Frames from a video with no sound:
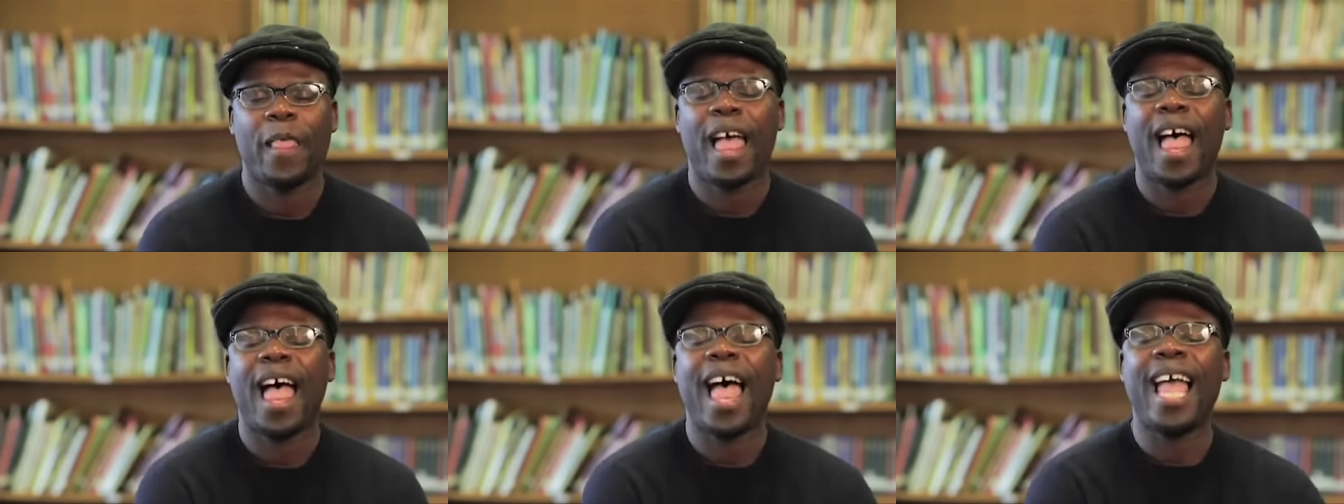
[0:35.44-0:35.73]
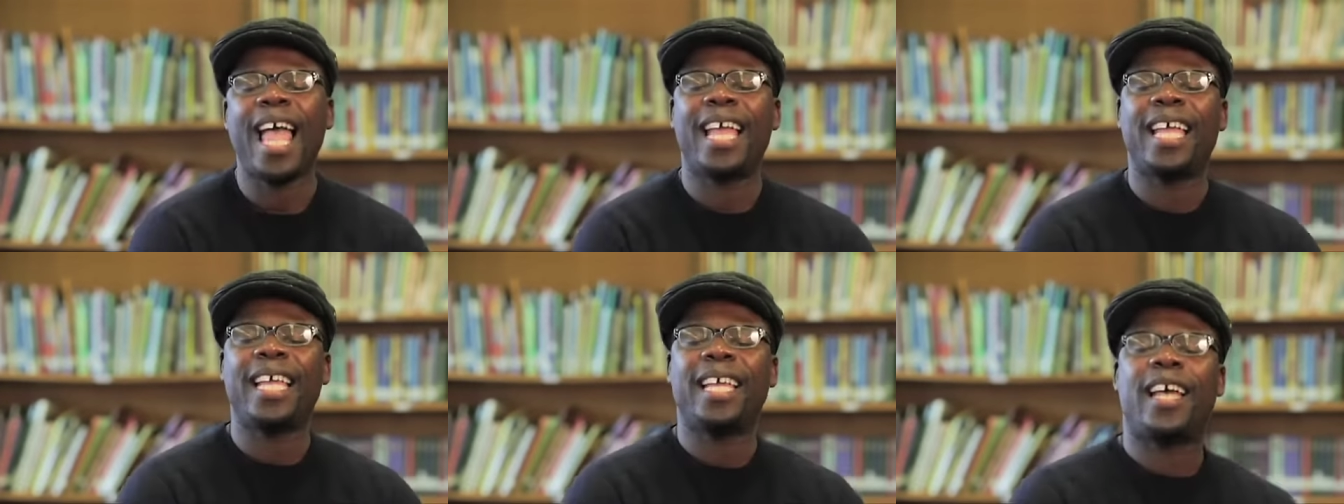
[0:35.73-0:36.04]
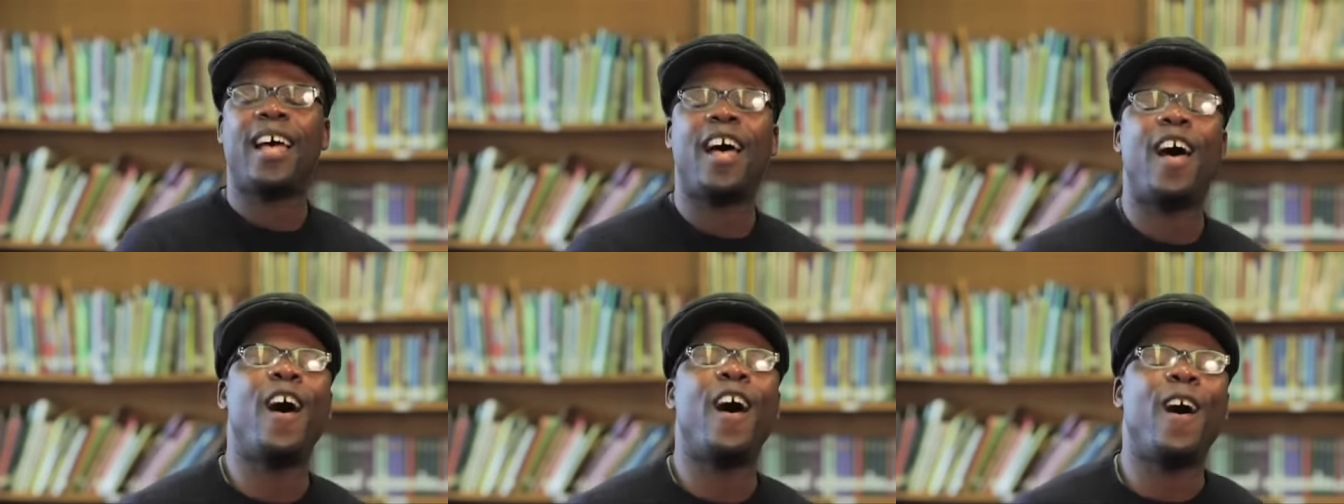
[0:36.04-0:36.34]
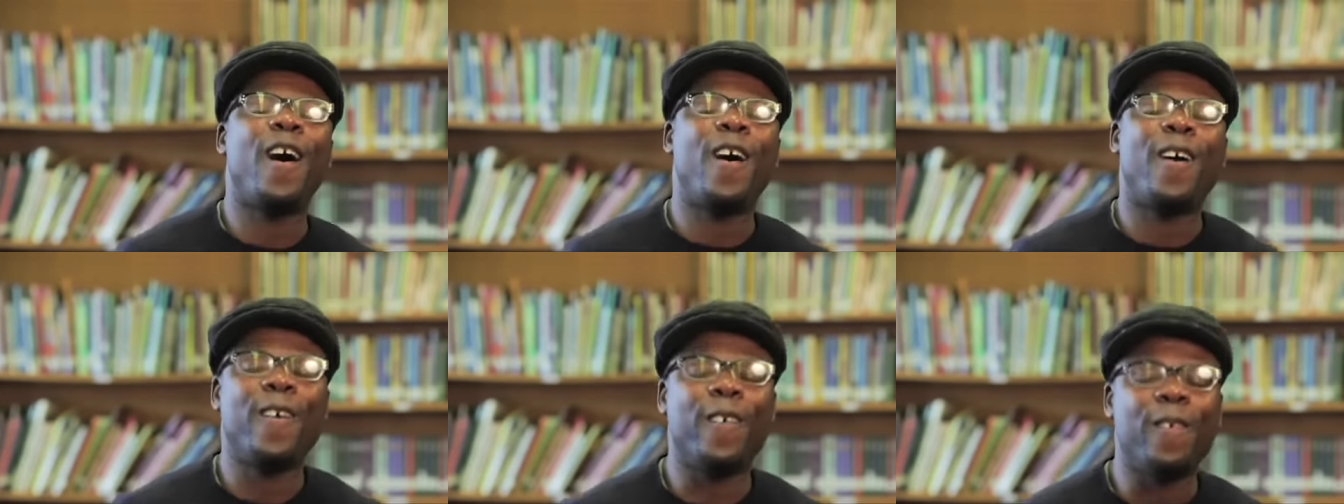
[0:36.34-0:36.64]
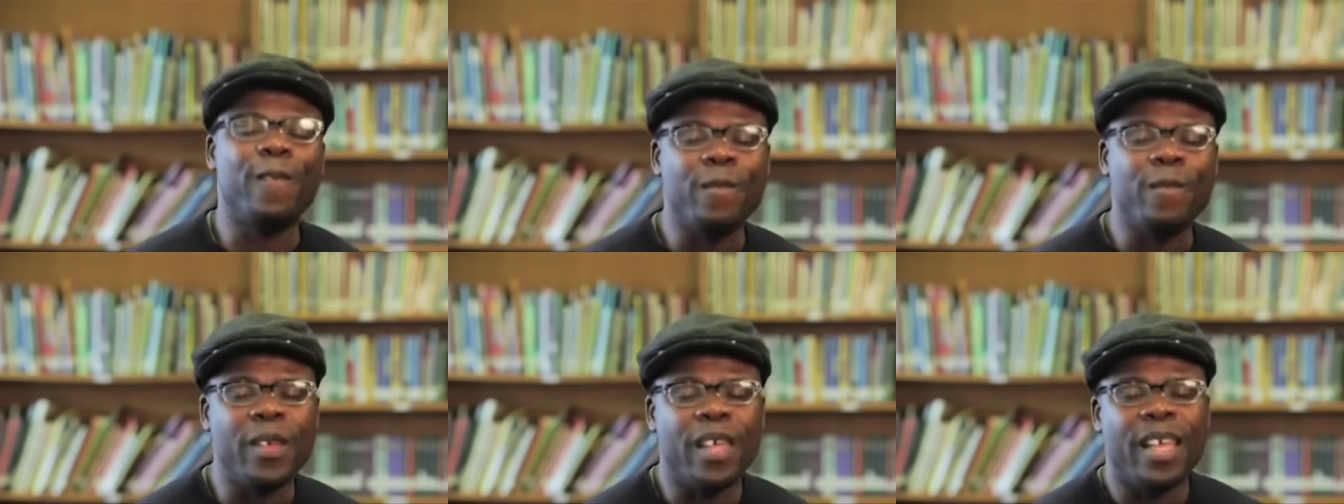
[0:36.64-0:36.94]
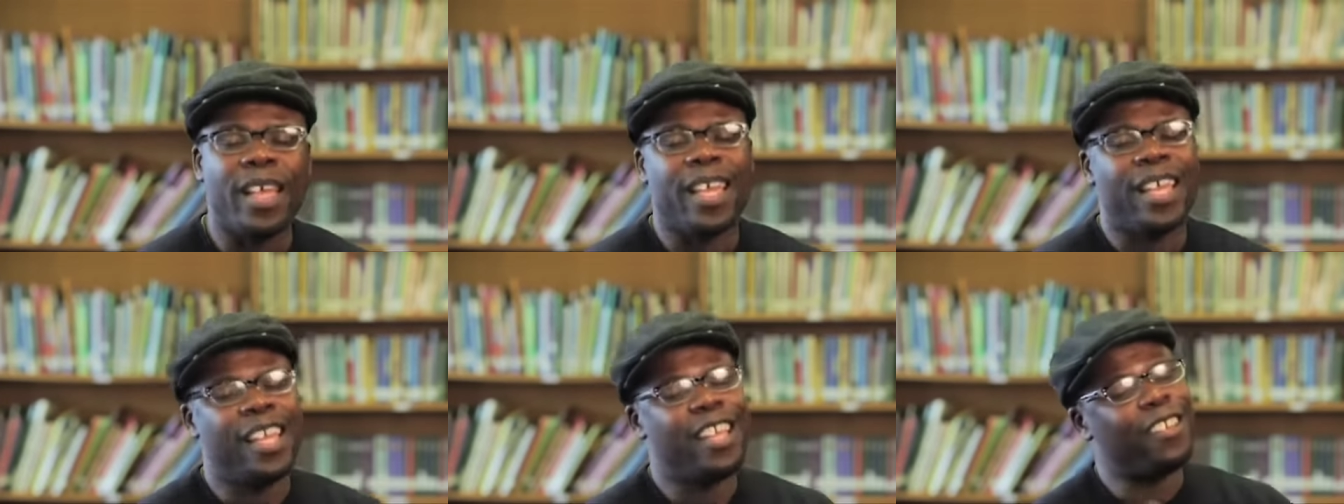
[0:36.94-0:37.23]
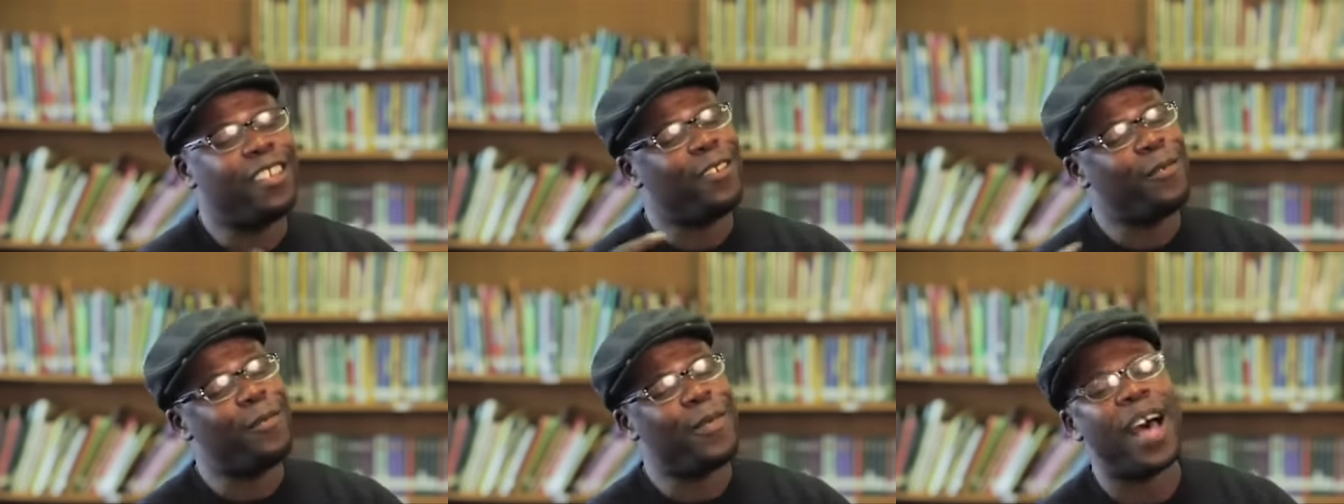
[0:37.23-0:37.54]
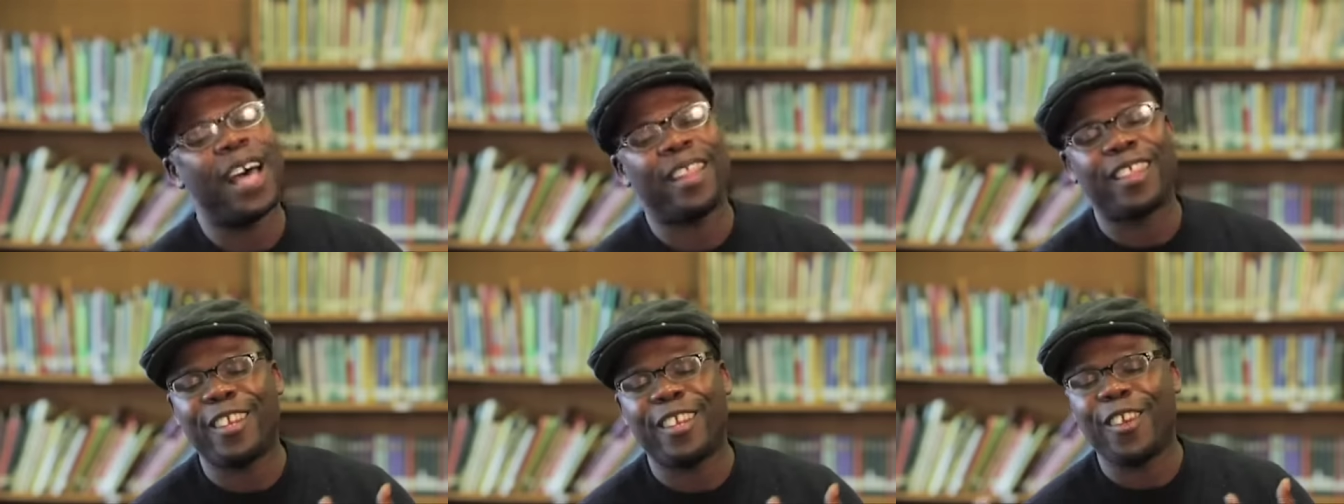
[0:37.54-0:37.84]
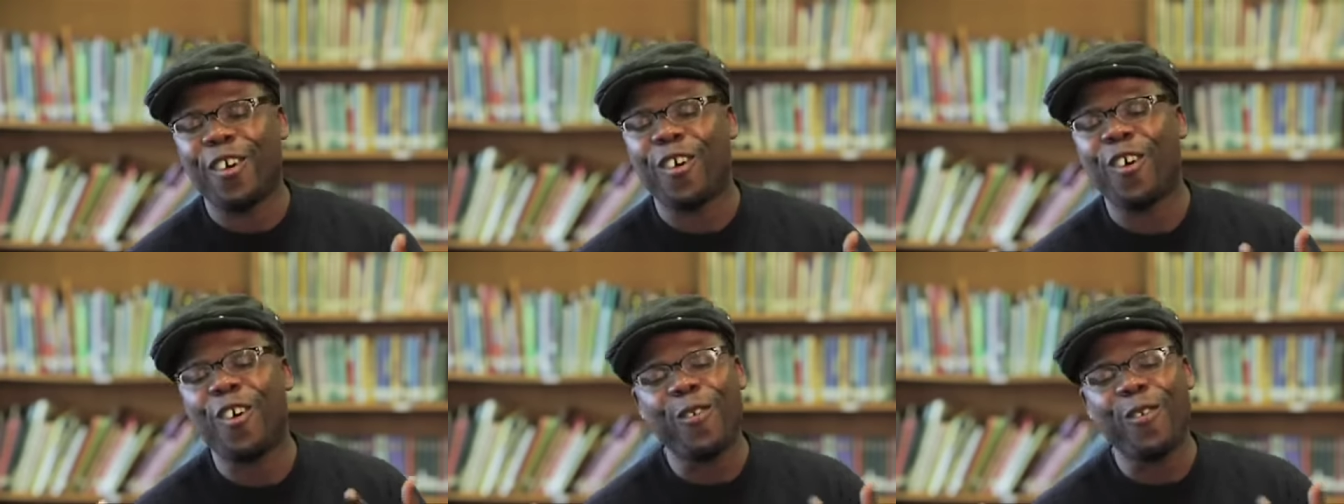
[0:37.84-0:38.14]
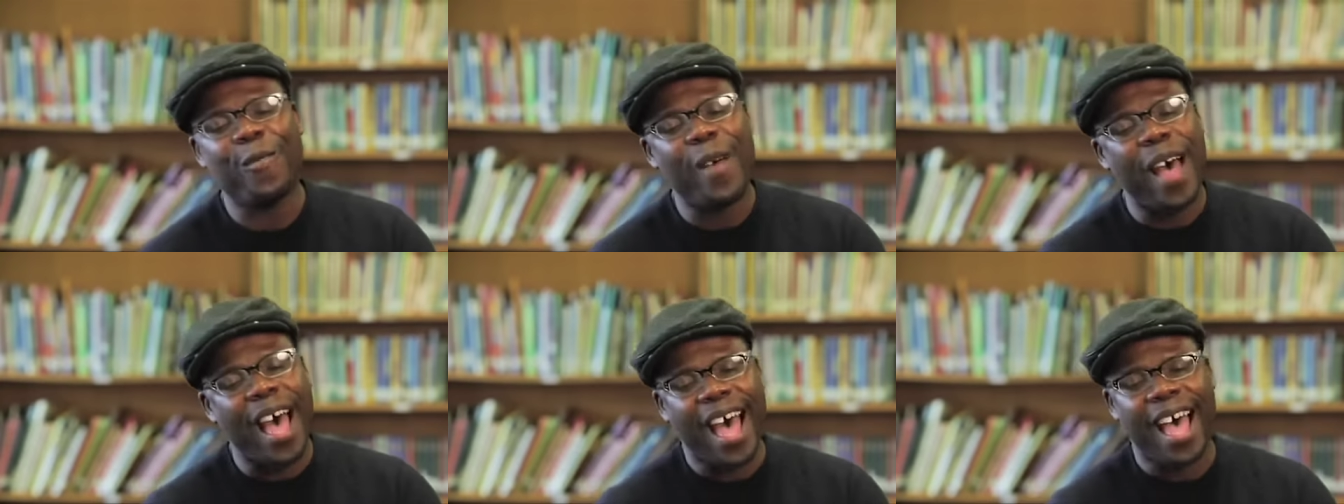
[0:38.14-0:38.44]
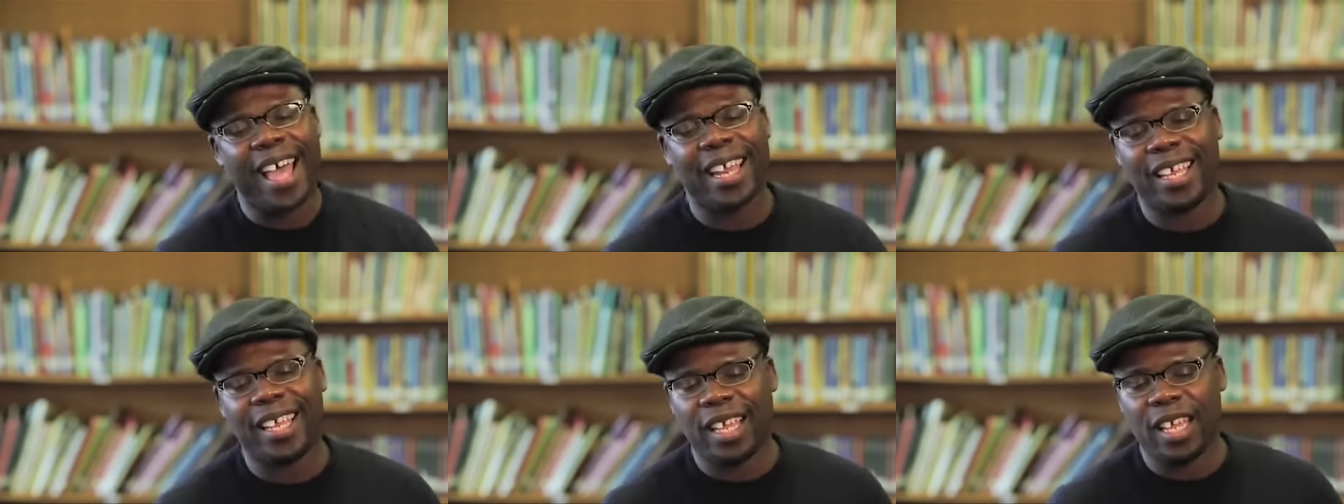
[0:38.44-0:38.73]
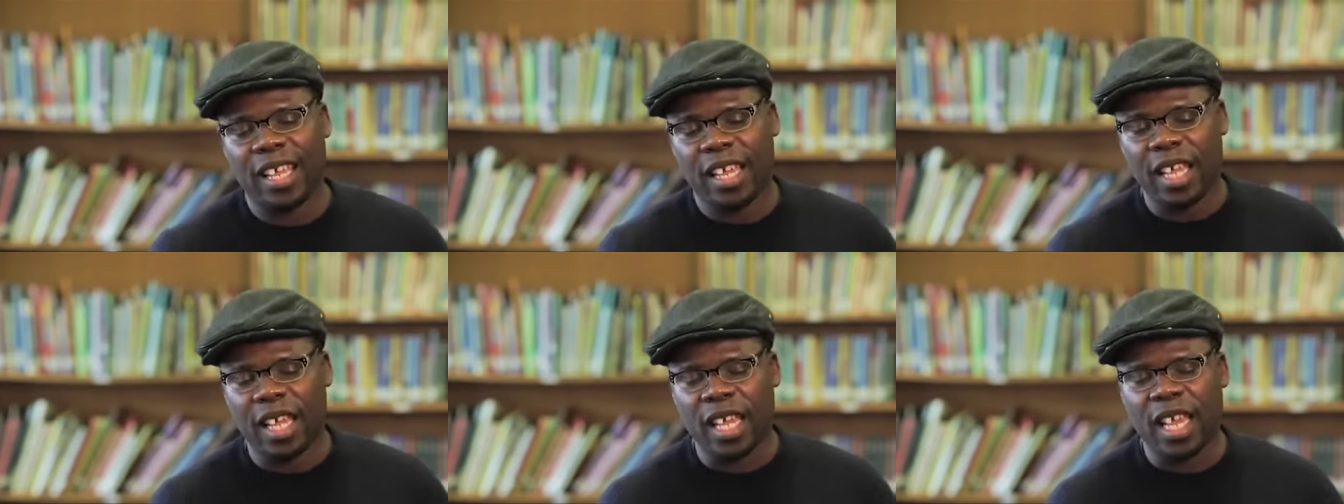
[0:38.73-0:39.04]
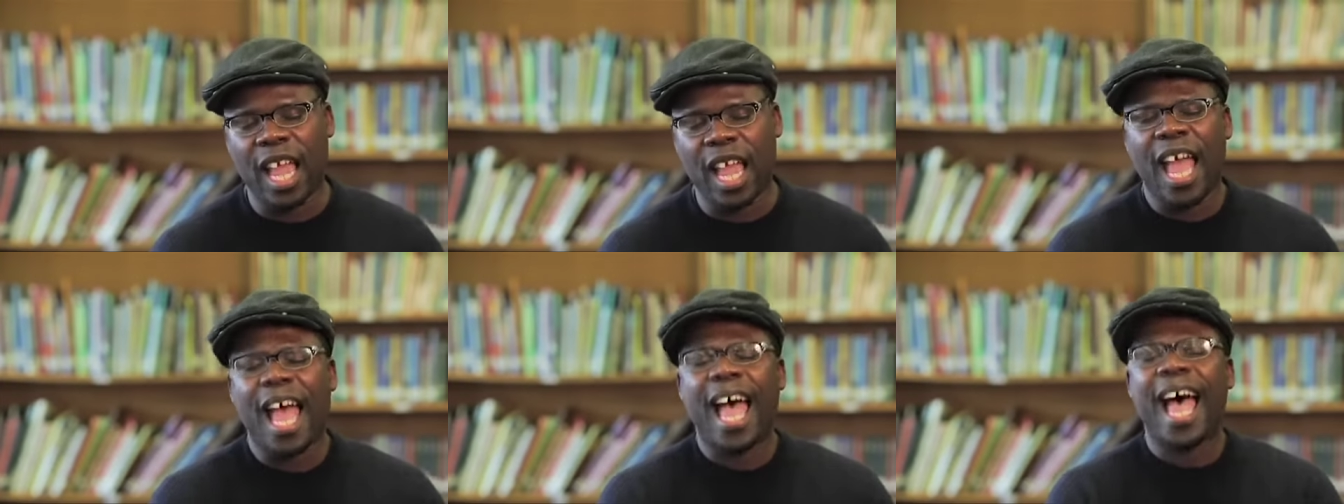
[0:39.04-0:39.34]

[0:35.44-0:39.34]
I ain't come here to bother nobody.